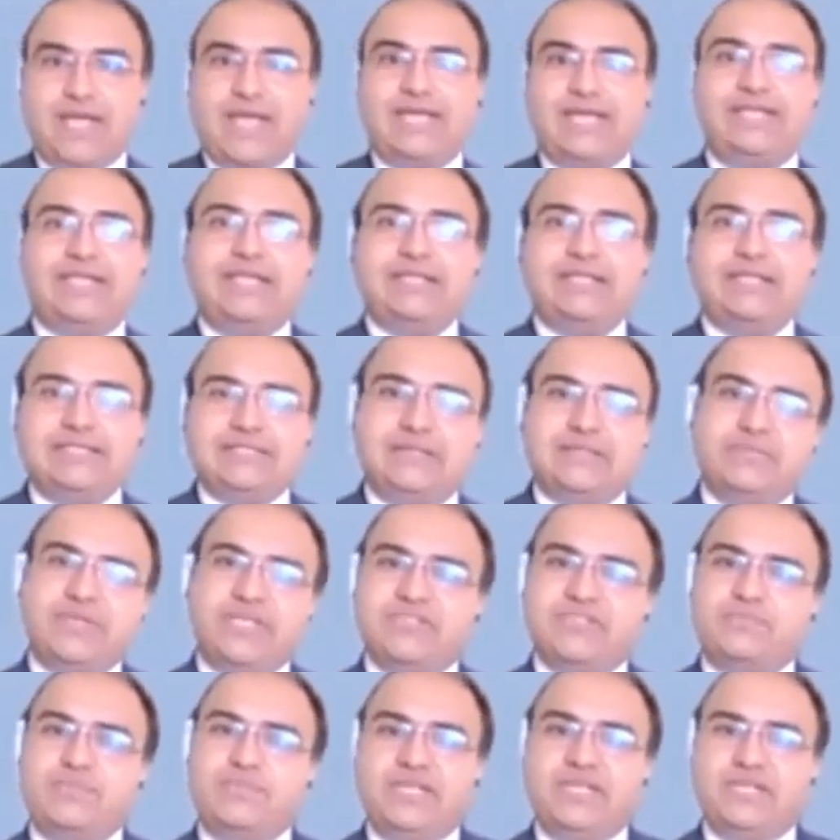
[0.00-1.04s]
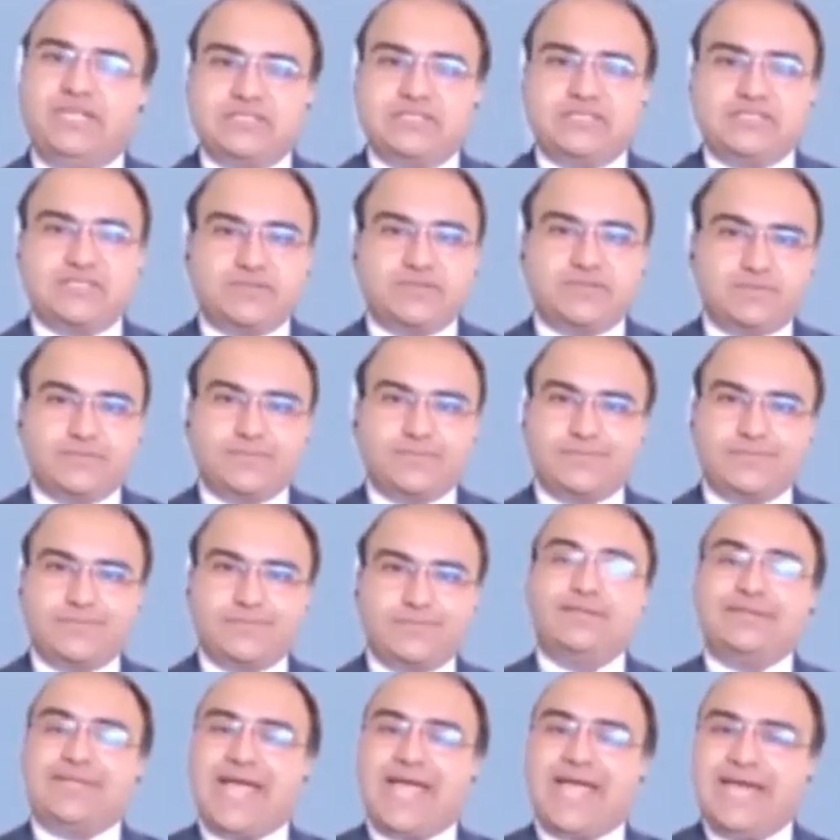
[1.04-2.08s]
I gain some experience.
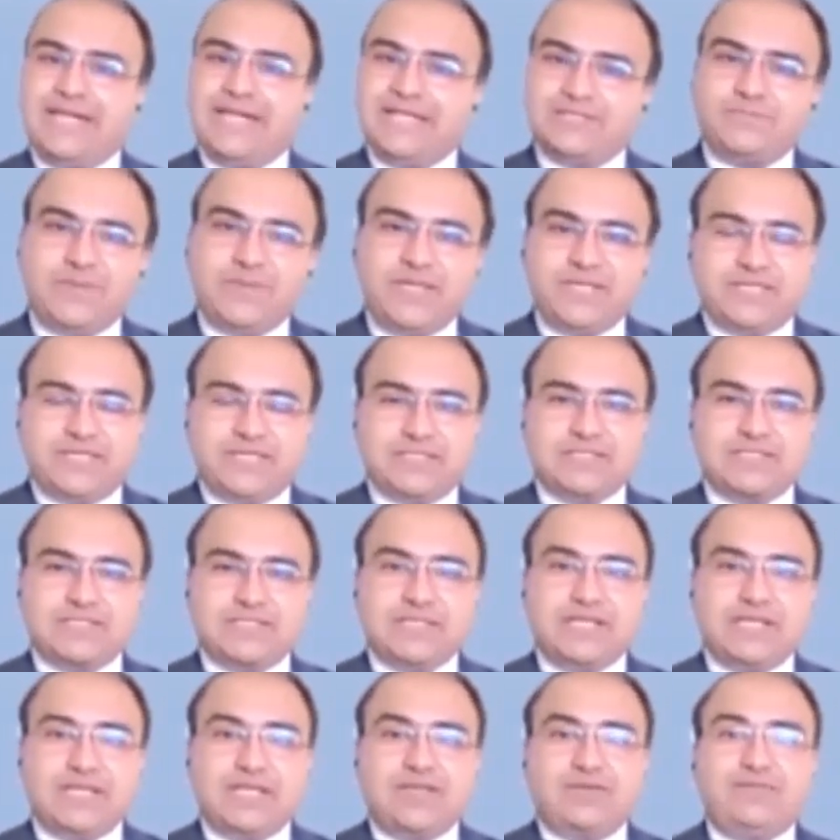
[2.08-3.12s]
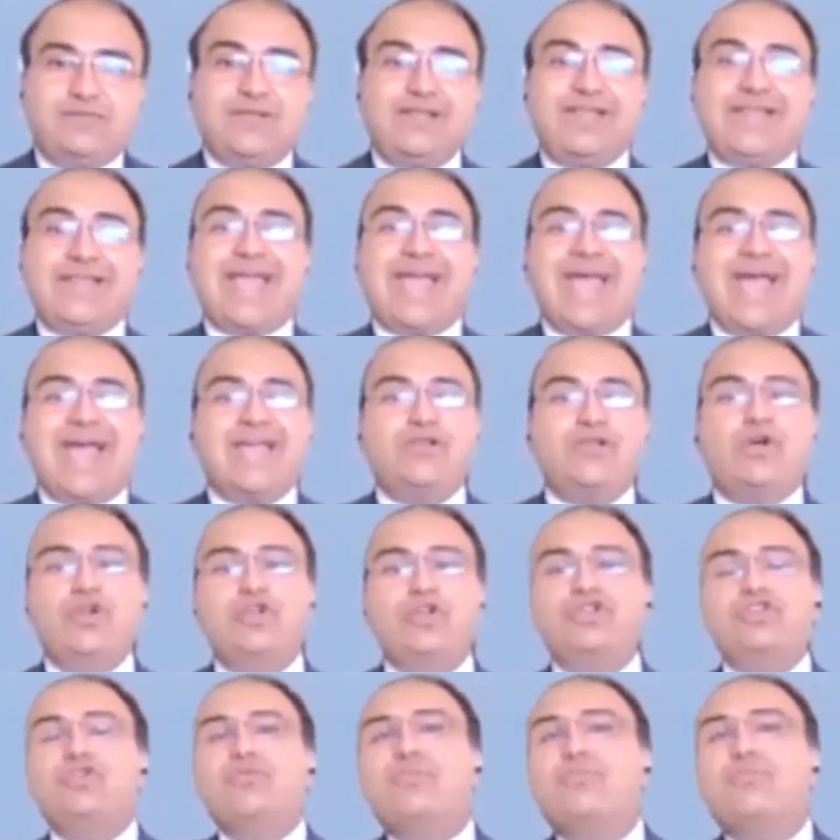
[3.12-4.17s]
That experience will add
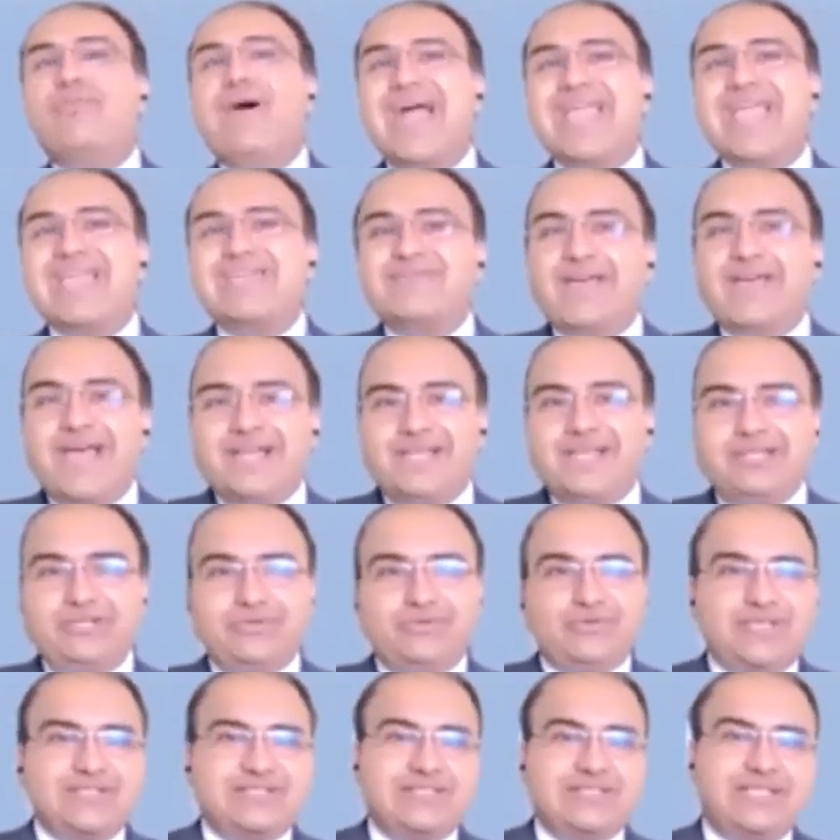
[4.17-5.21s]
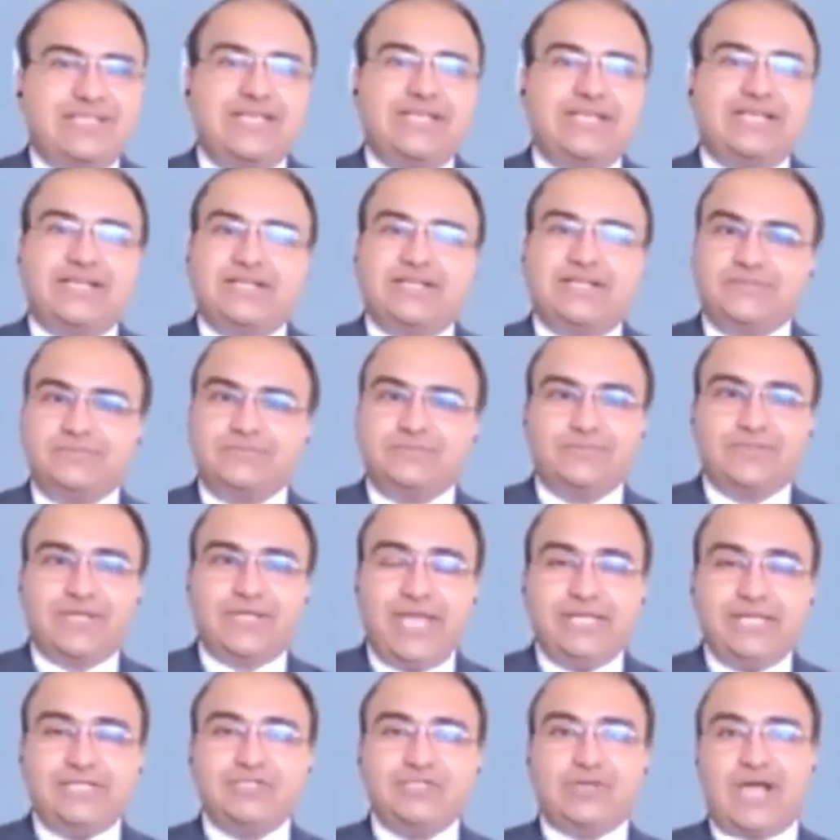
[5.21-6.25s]
on to my value as a gigger,
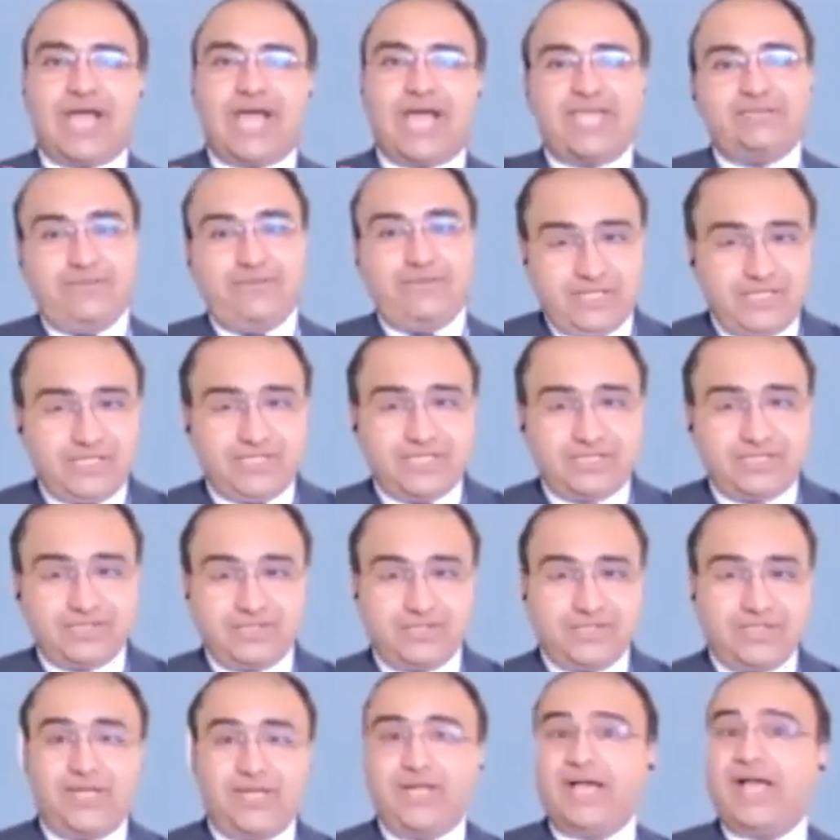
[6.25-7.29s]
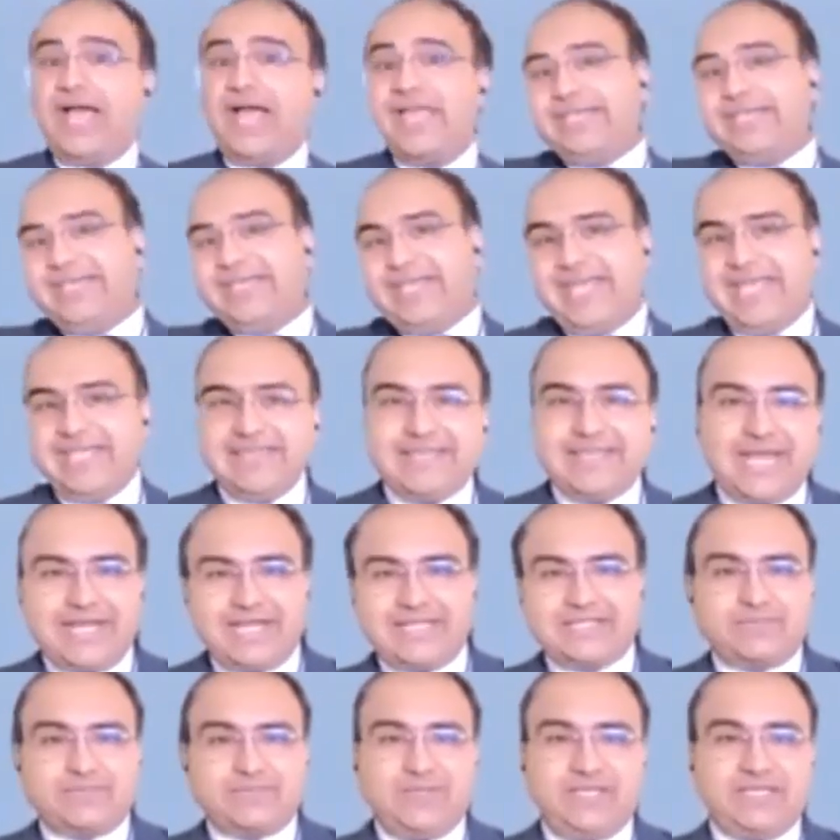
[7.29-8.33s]
right? So I work, I gain that
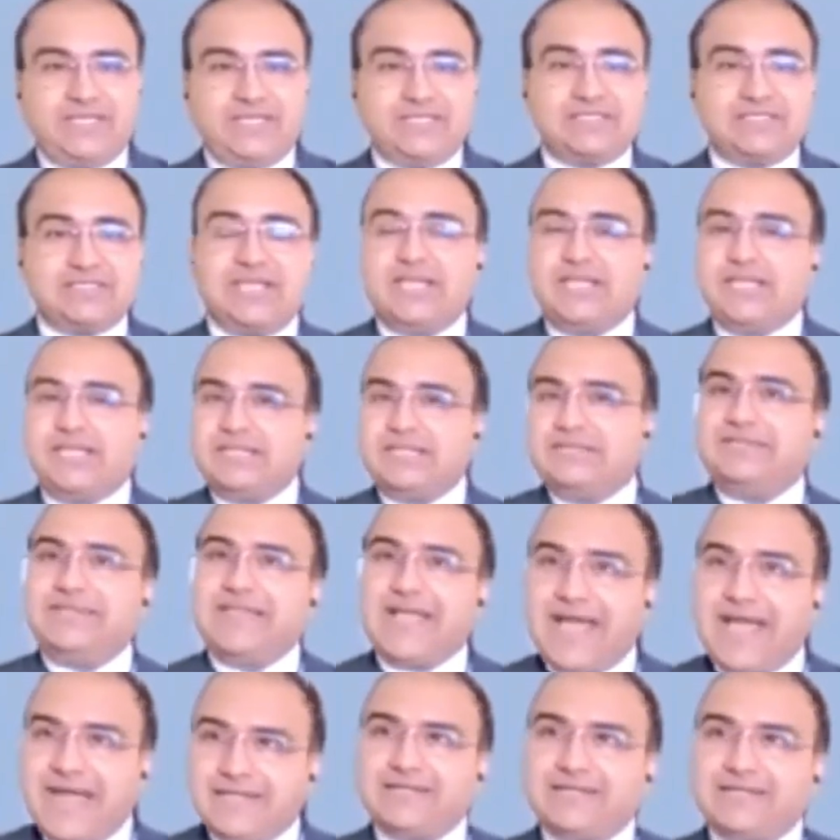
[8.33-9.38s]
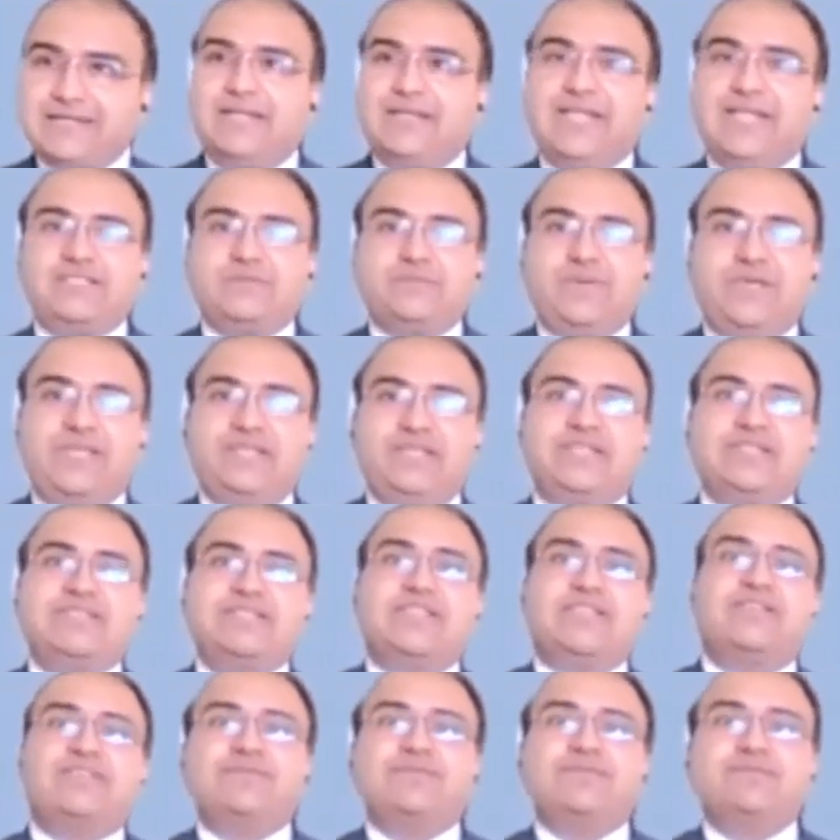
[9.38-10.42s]
experience. That experience
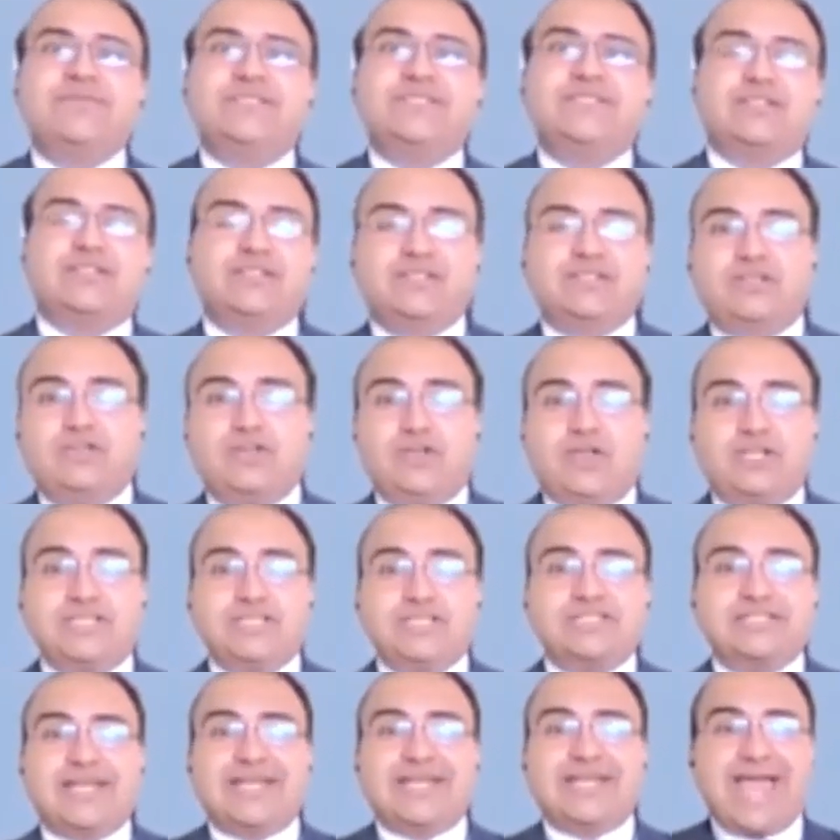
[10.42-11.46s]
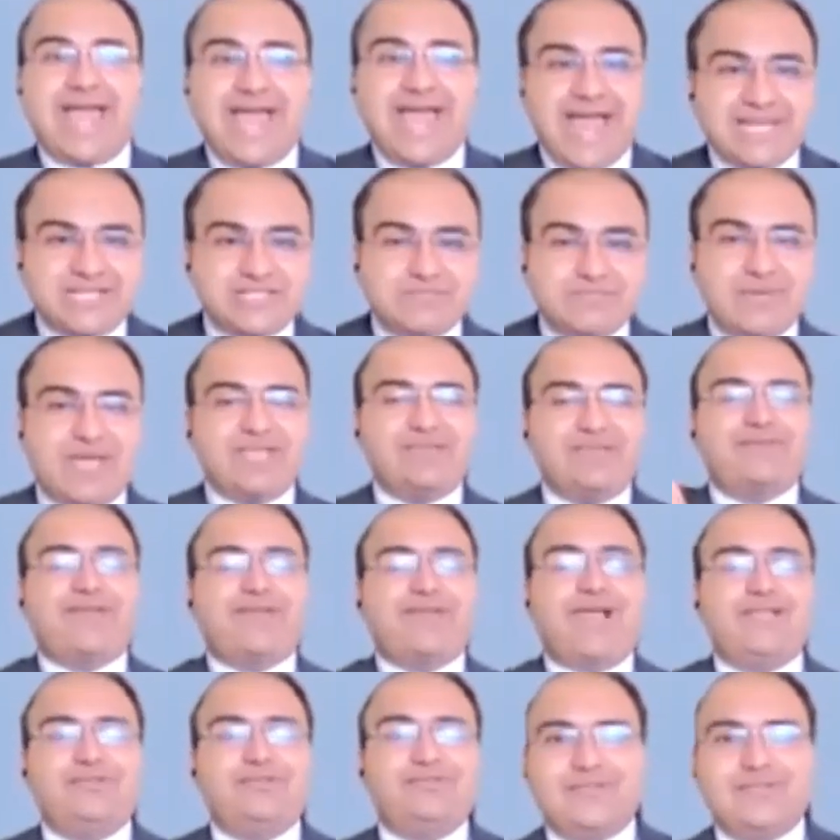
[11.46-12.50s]
gives me certain knowledge that adds my
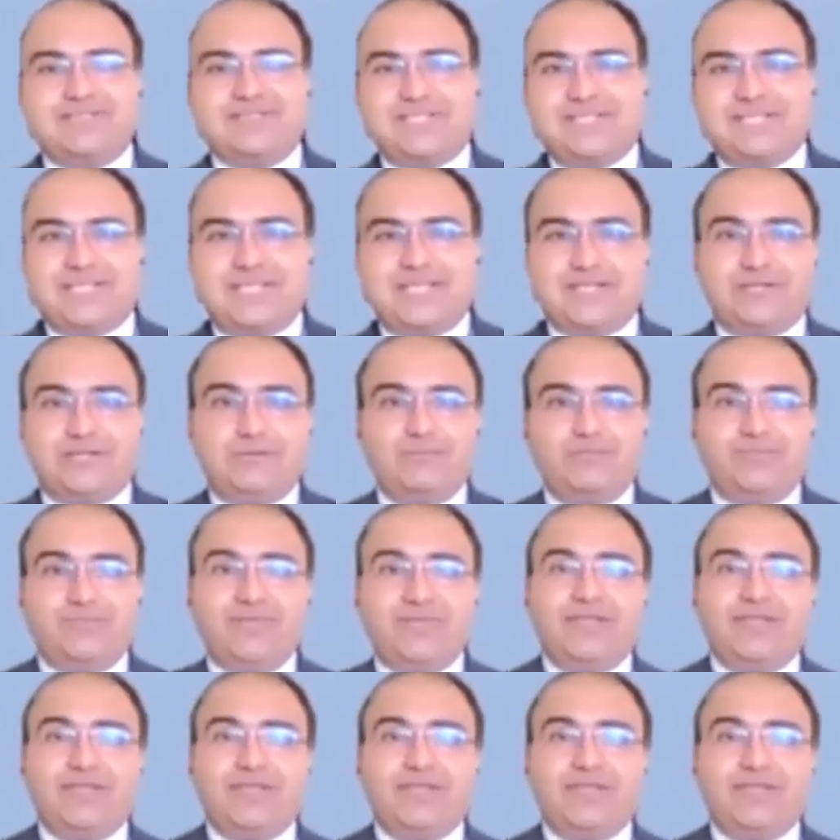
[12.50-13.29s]
value as a gigger.